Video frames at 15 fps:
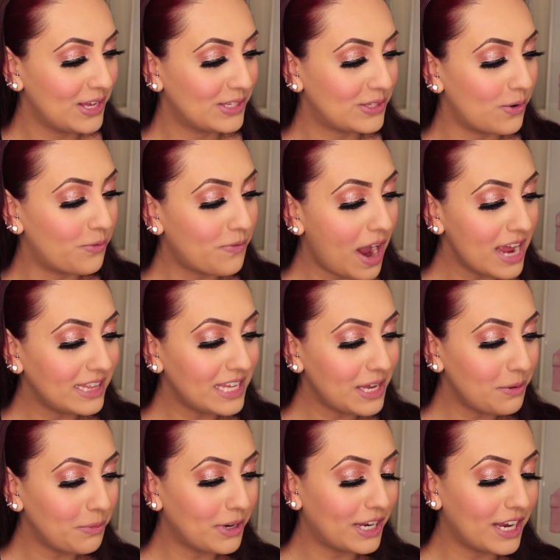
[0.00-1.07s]
So
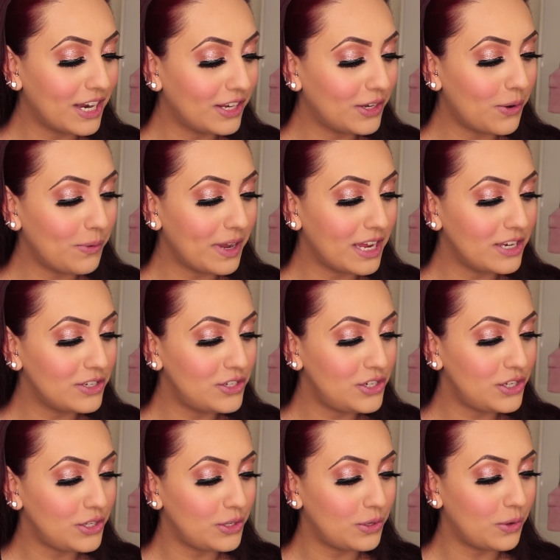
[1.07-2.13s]
finally, we're gonna go
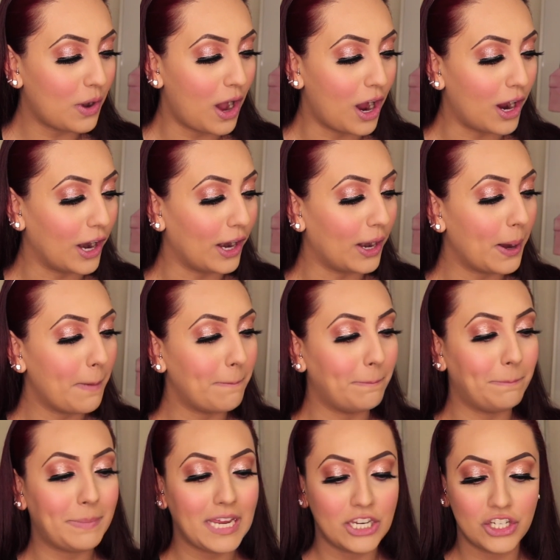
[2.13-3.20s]
into our
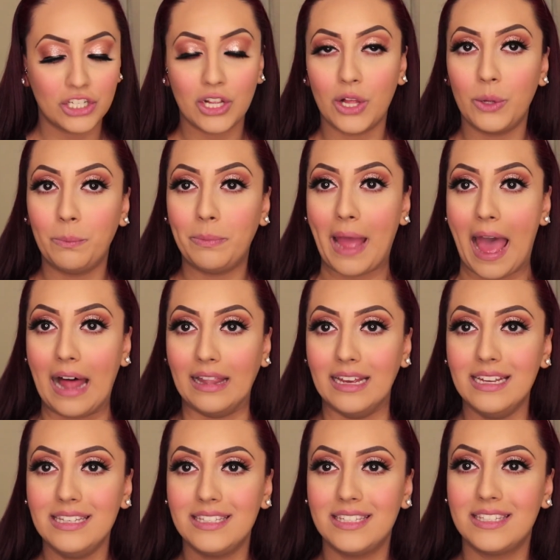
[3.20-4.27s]
Beach Glow
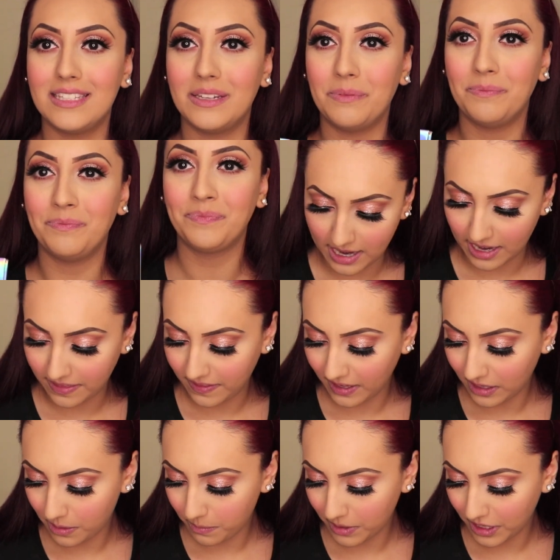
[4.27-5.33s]
palette, and I
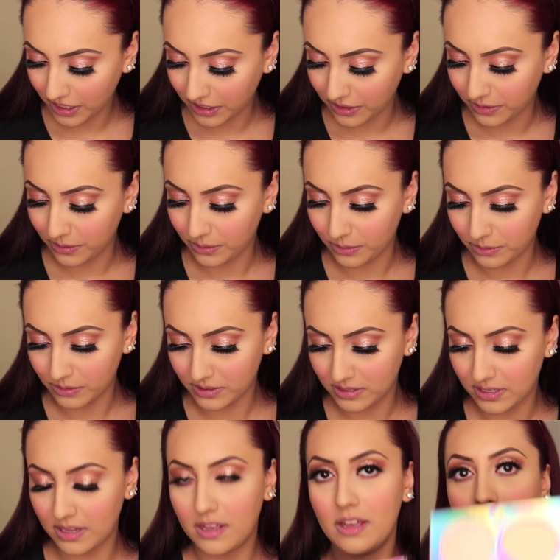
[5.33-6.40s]
think I want to use